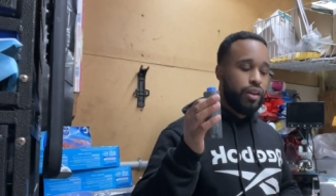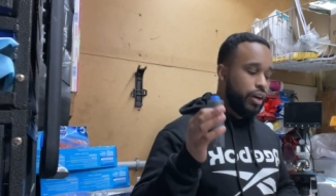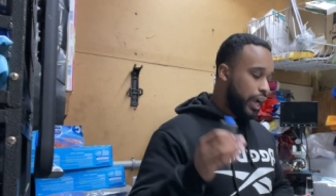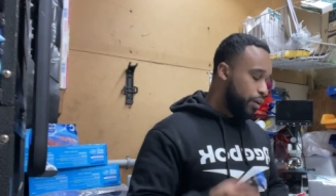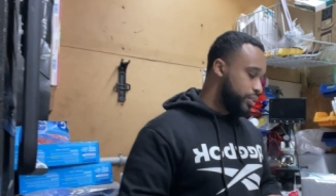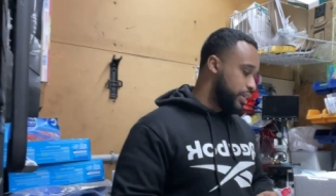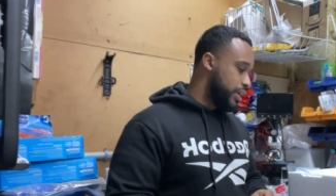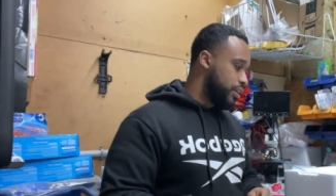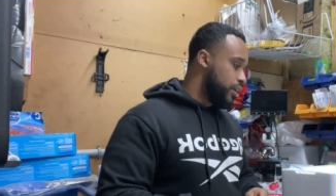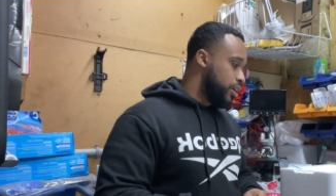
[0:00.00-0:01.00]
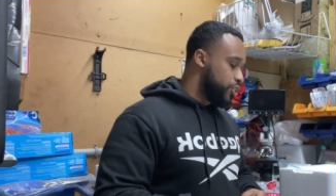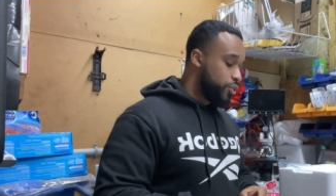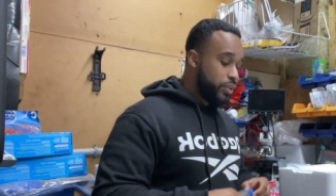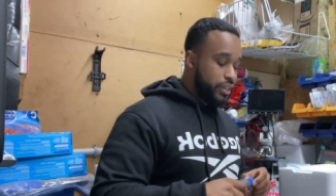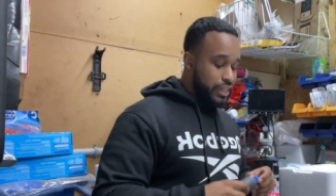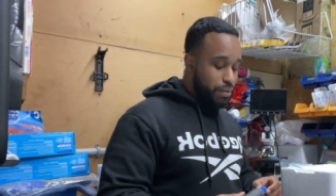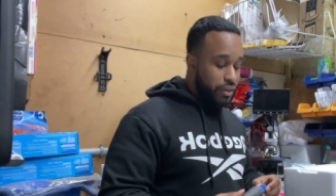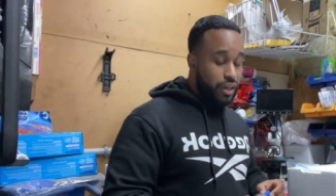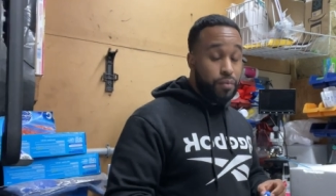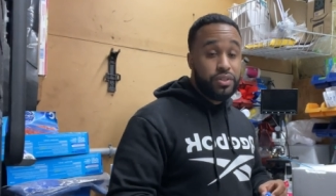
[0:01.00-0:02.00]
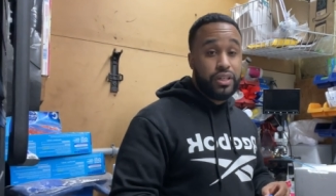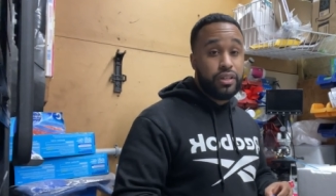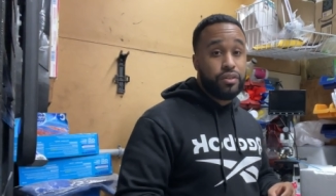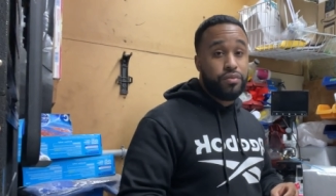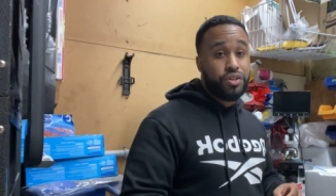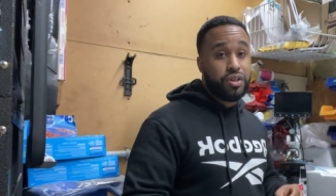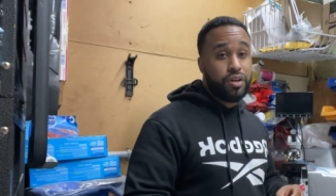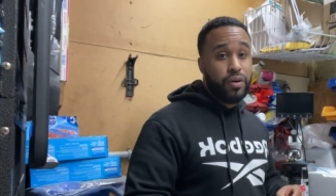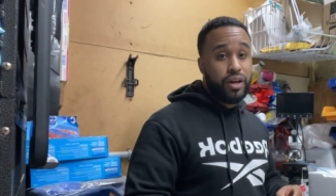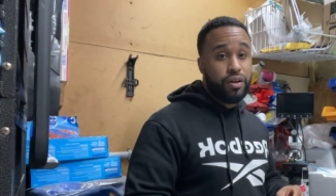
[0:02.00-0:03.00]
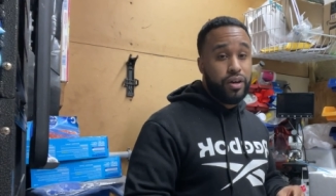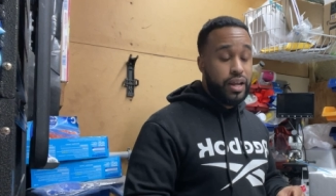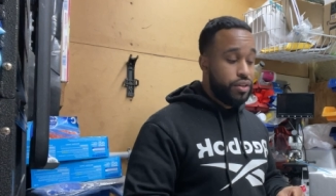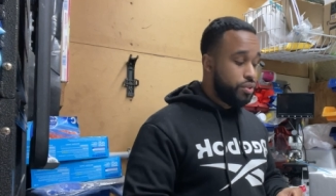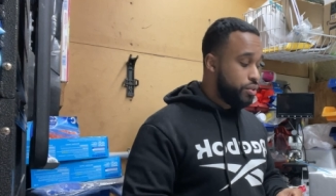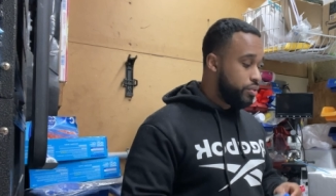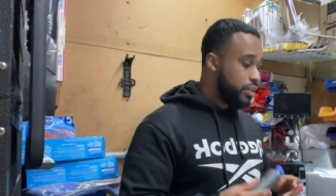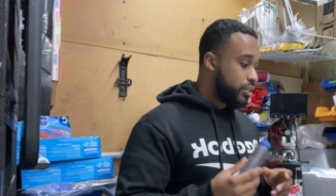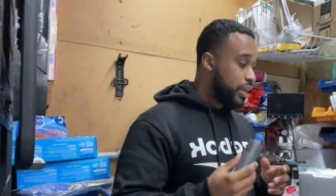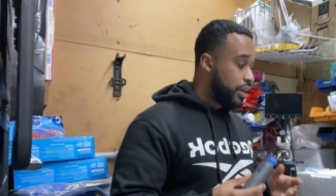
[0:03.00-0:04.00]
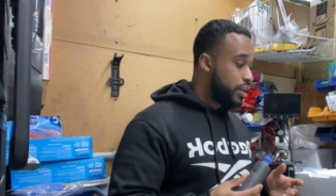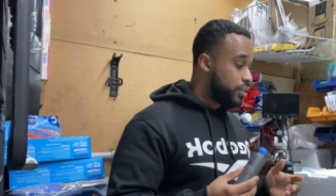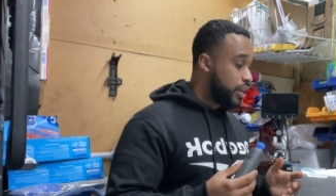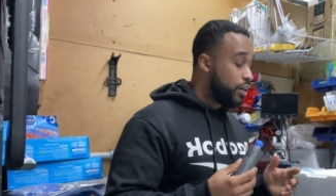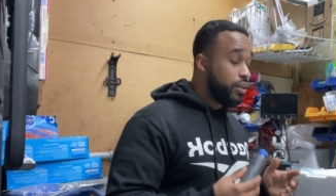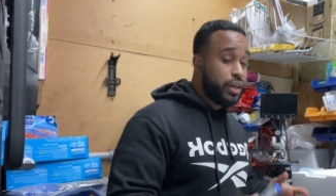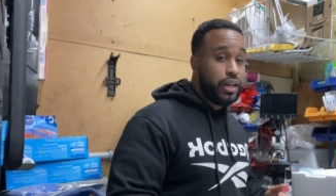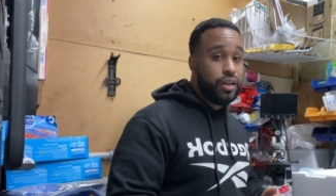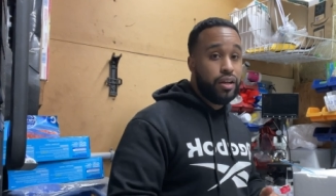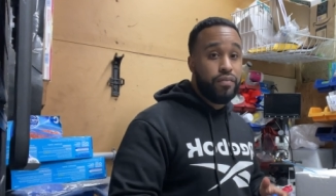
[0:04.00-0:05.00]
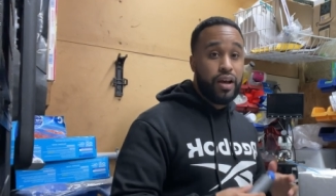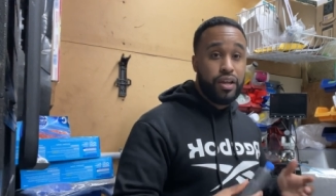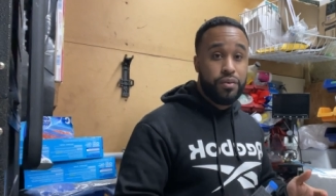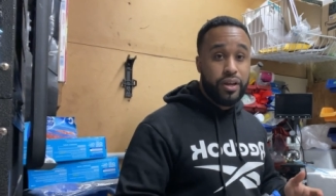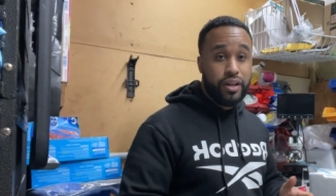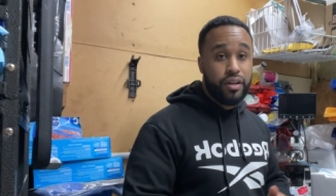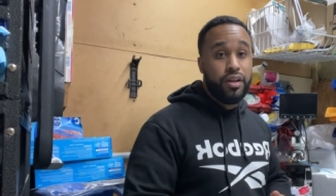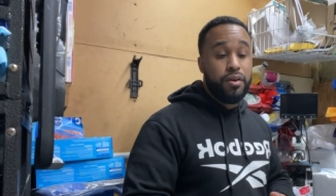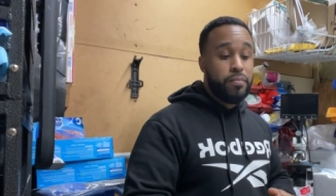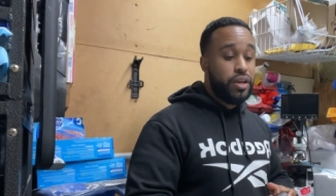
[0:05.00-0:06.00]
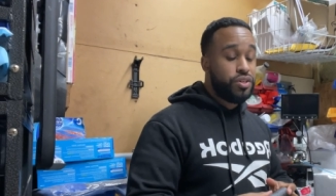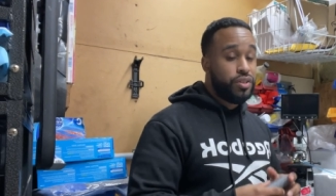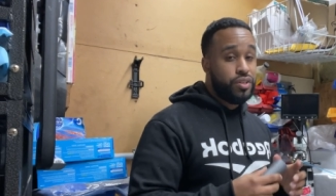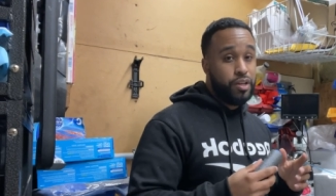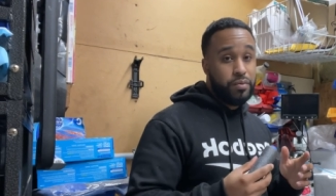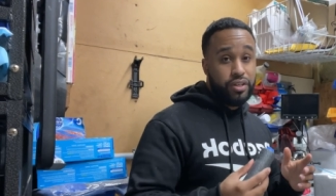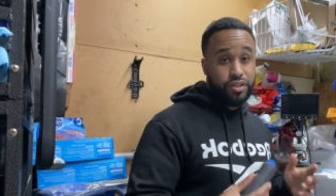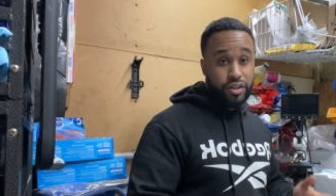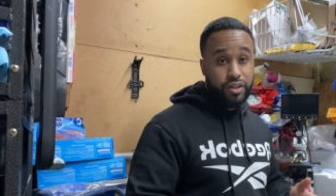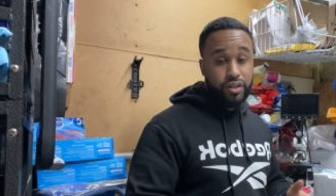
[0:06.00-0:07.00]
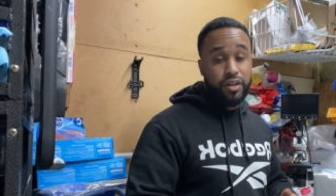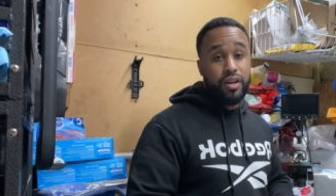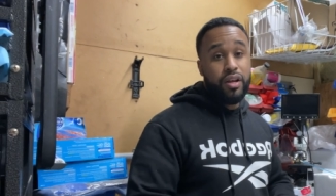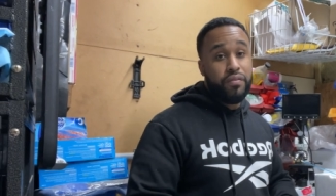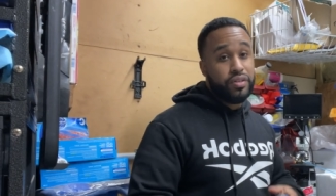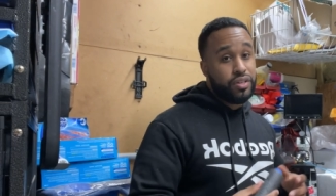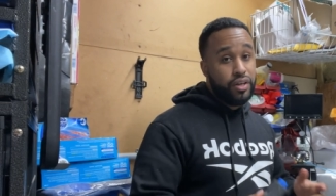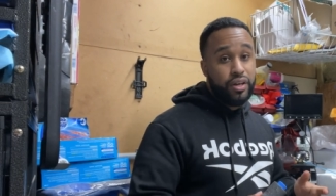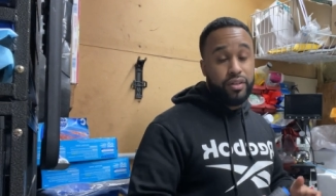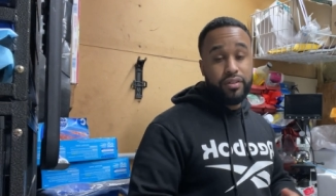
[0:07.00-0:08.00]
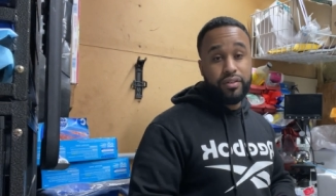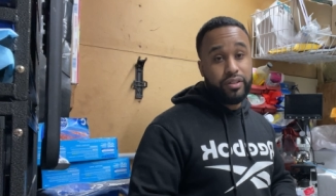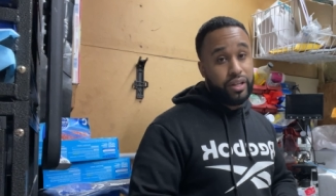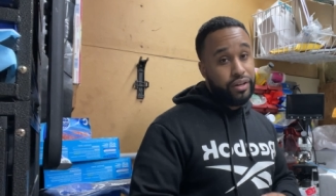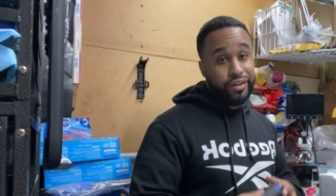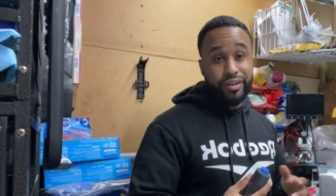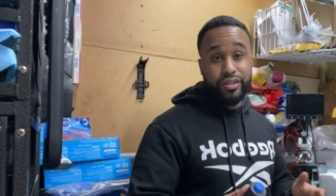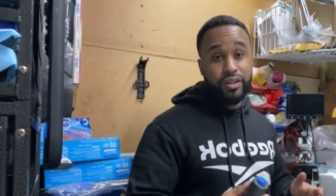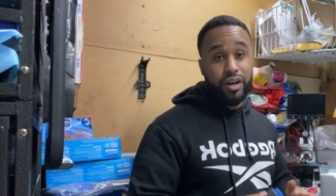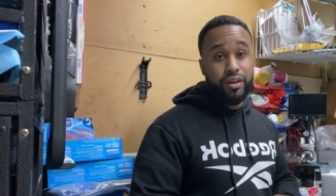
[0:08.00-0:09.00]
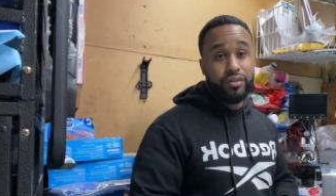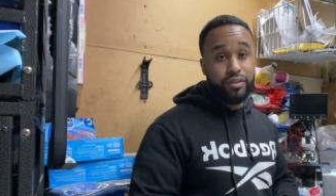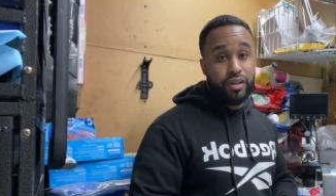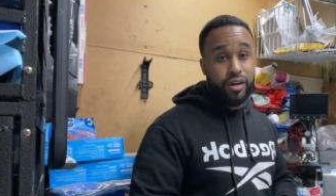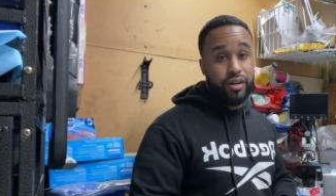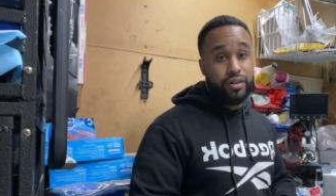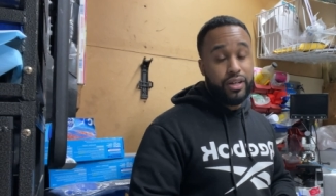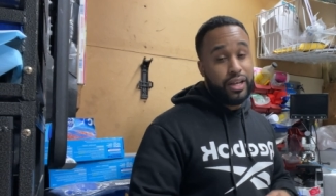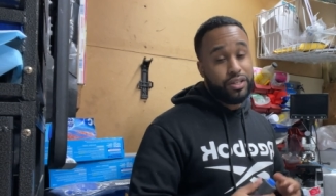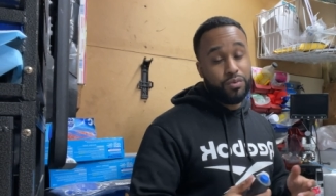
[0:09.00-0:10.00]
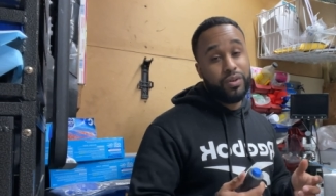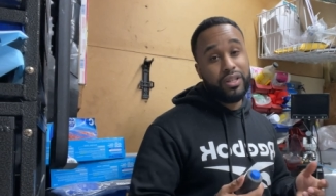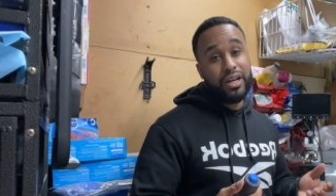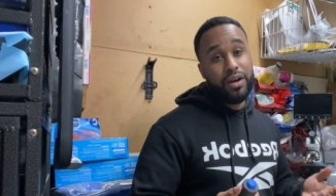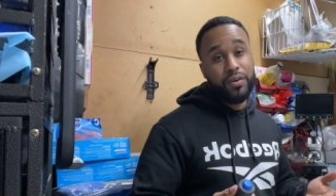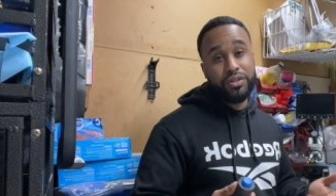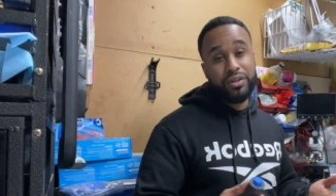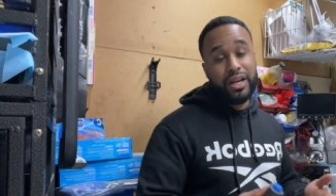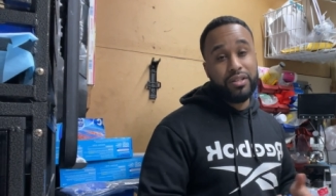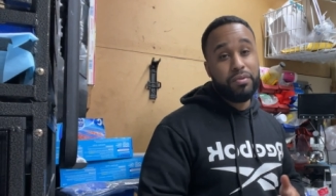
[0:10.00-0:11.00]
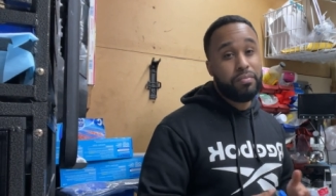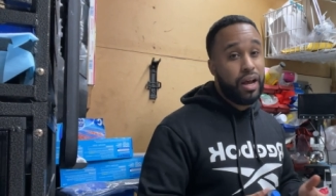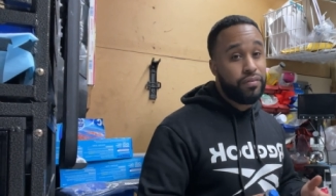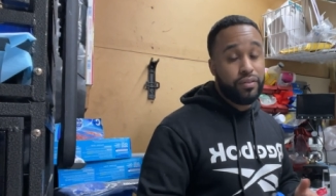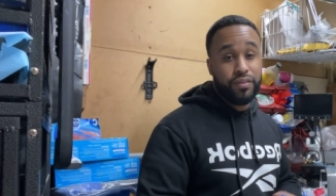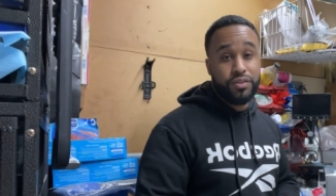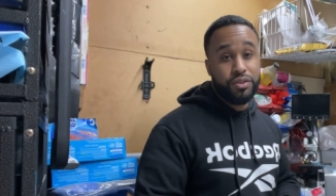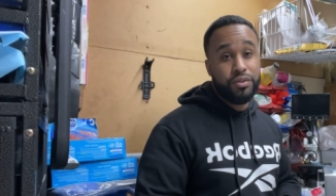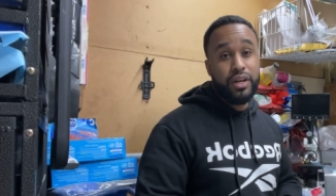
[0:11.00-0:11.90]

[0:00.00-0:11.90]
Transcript: like I was saying, so when the semen comes in, what you're gonna wanna go ahead and do, take a look at it, evaluate it, make sure the semen is good. If it's good, then you're good to go, you know? And that's just one thing I want you guys to be mindful of too,